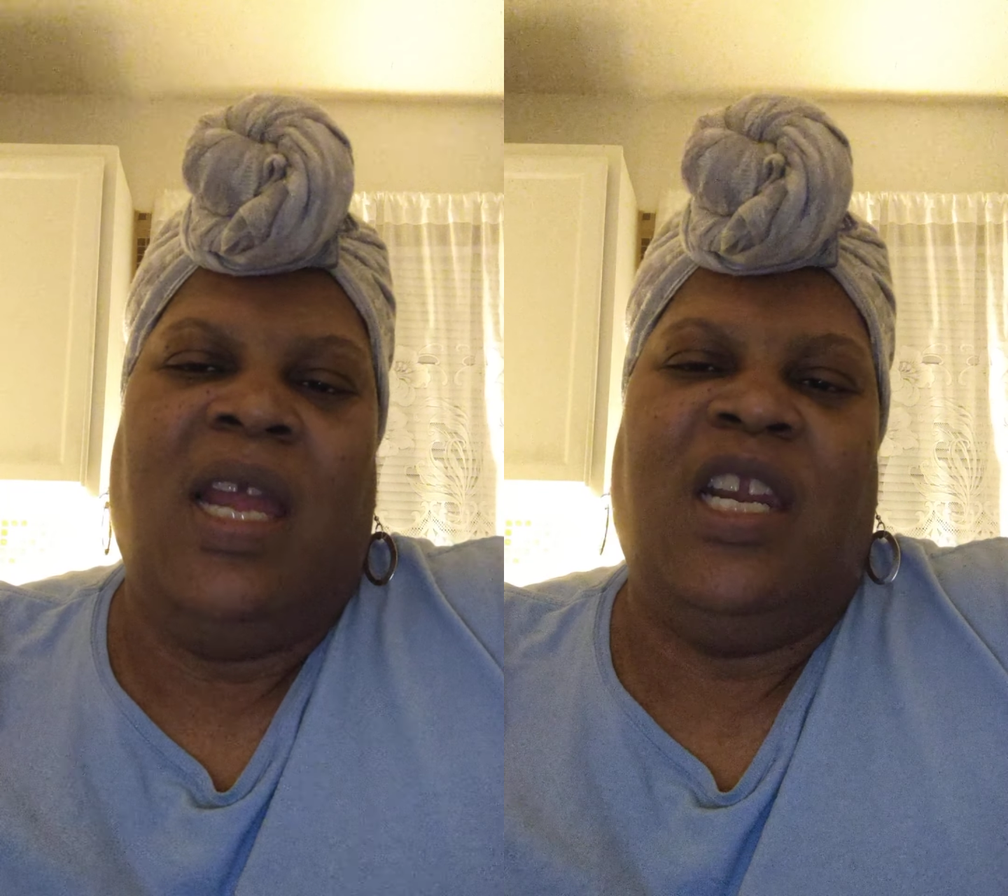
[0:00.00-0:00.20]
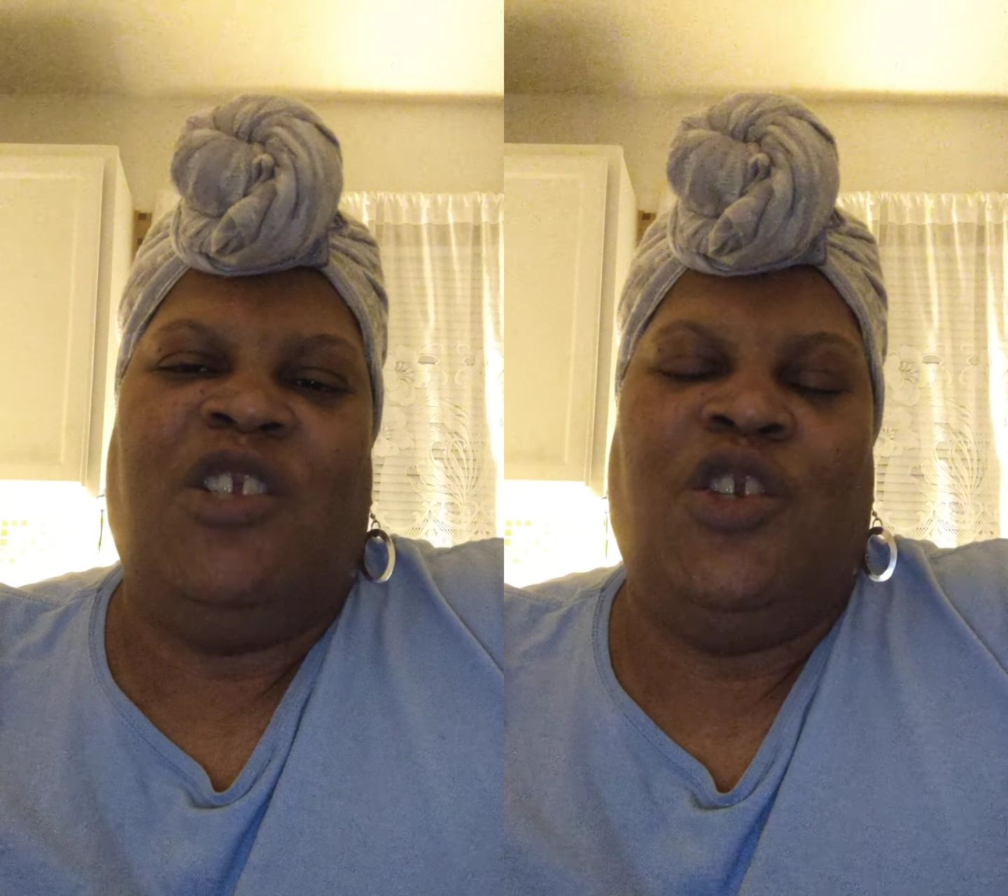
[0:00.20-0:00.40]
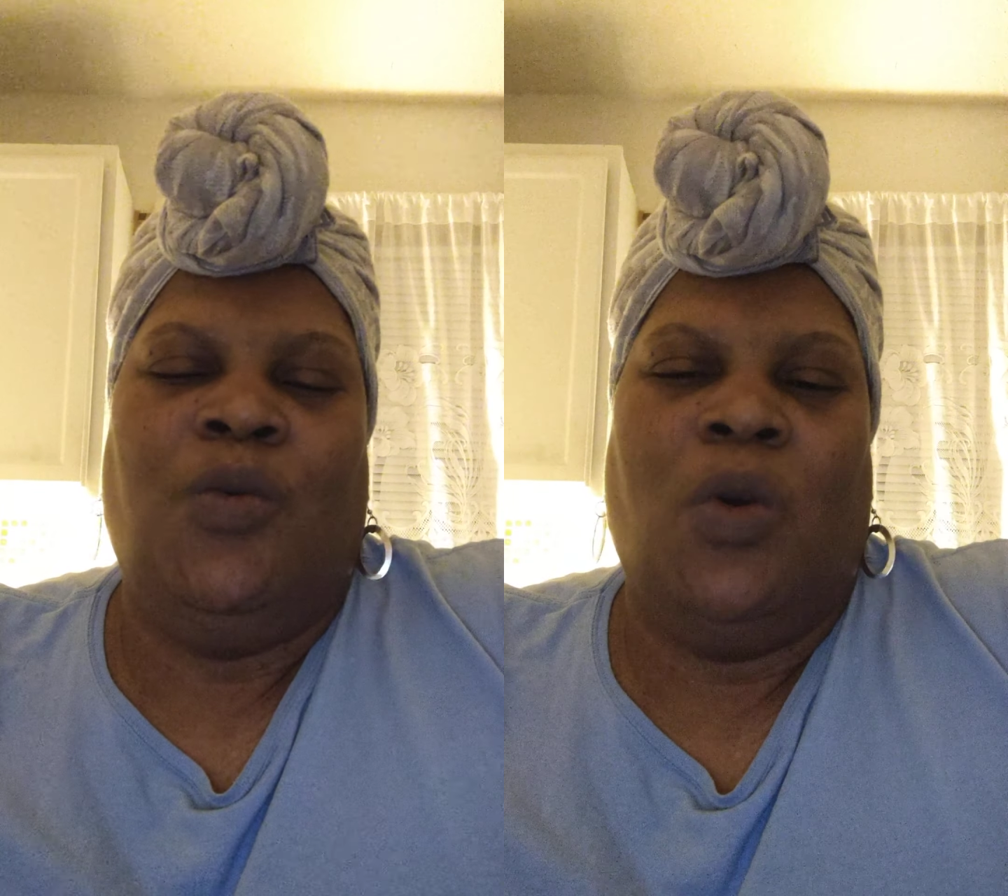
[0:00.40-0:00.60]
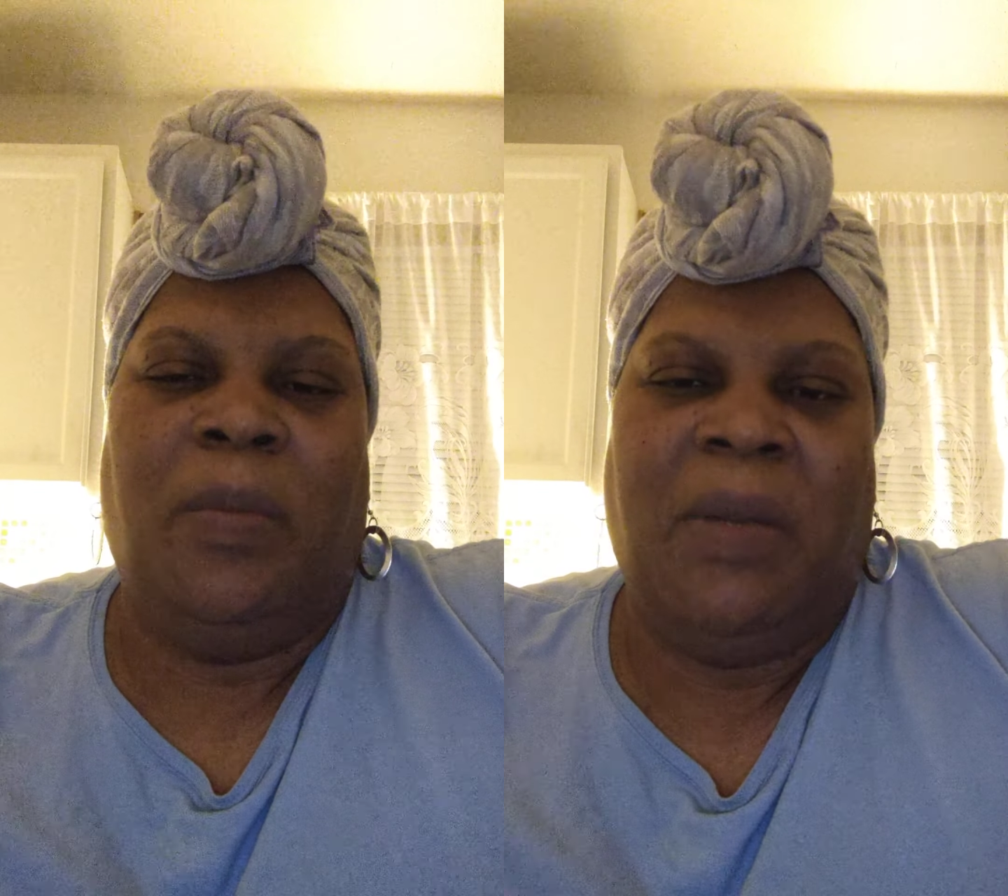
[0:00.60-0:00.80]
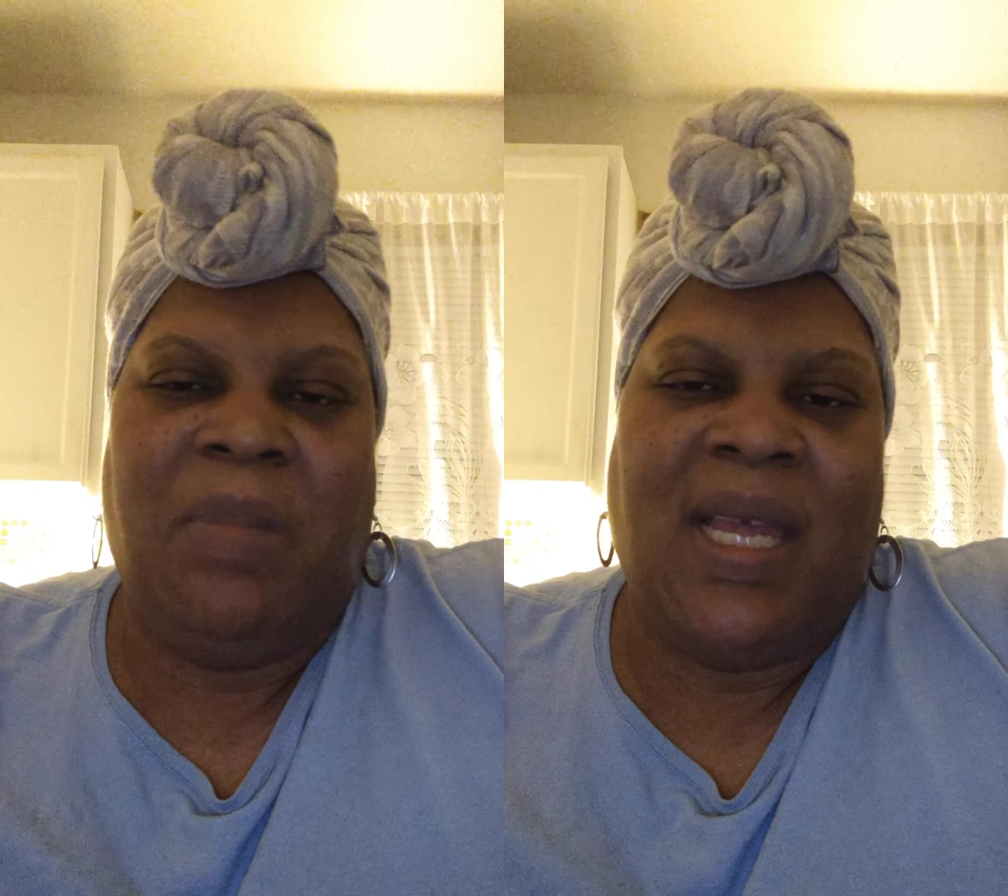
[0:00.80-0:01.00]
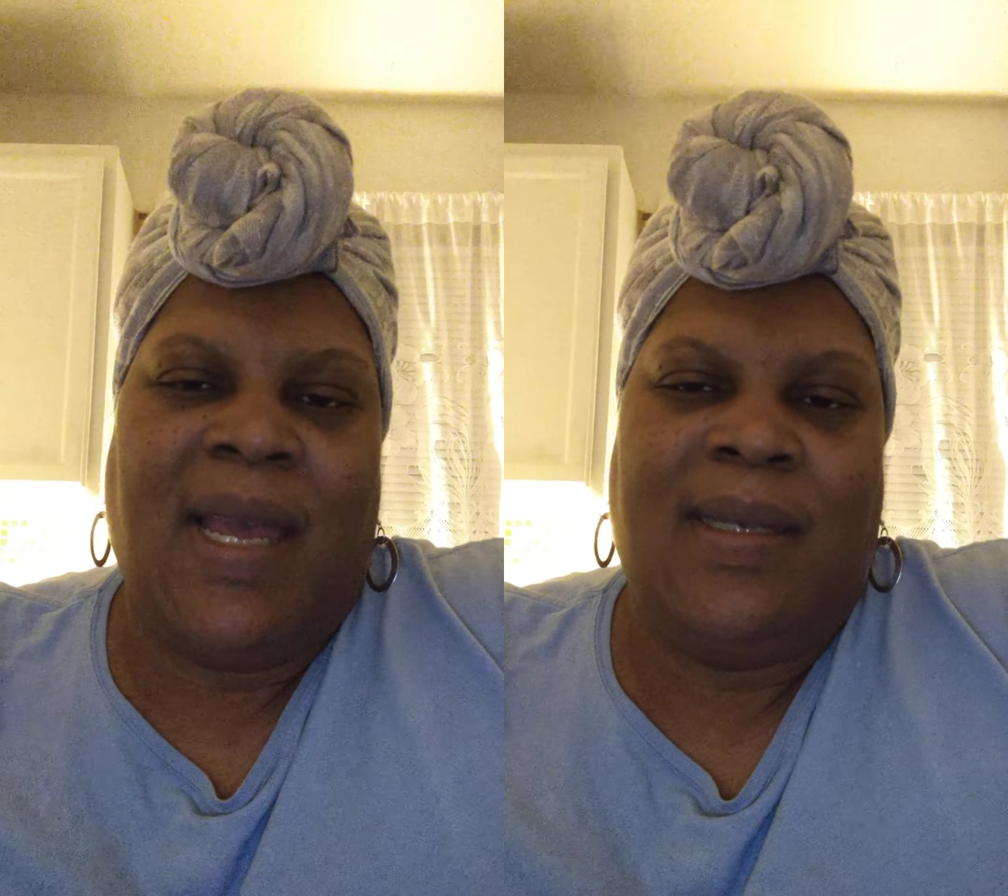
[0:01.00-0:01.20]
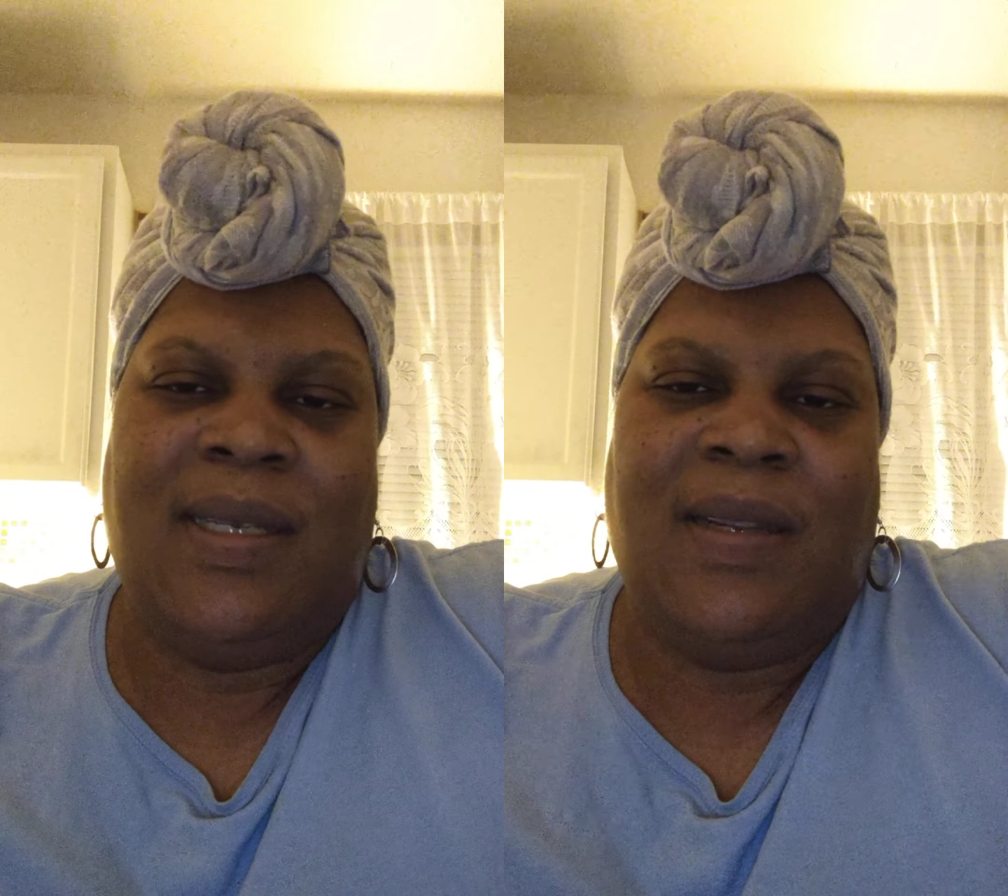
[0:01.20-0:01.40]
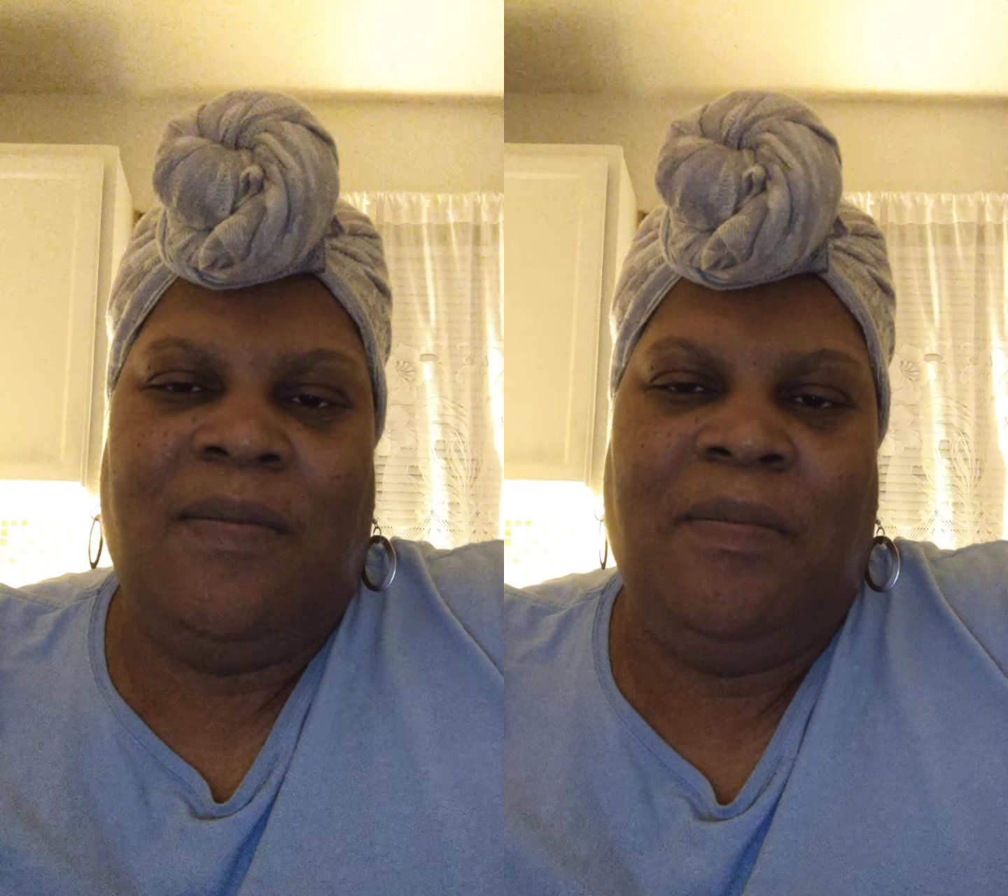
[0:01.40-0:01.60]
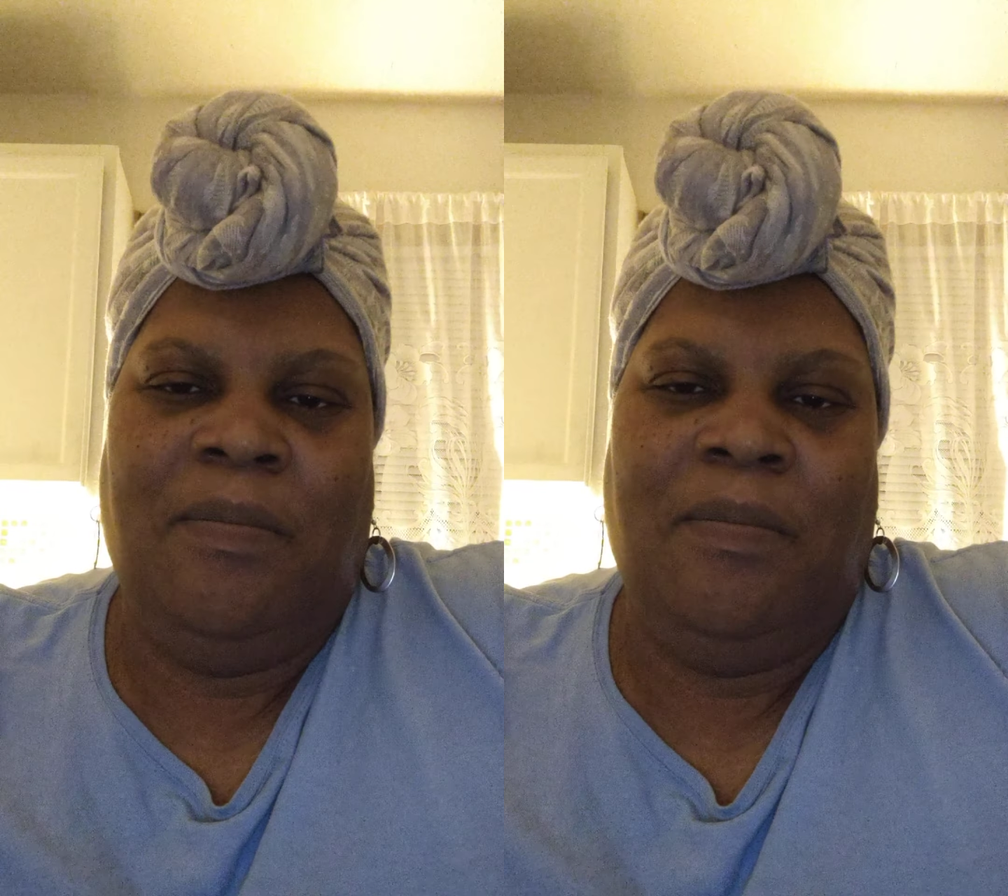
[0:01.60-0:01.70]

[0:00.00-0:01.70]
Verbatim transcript: and that you will be blessed.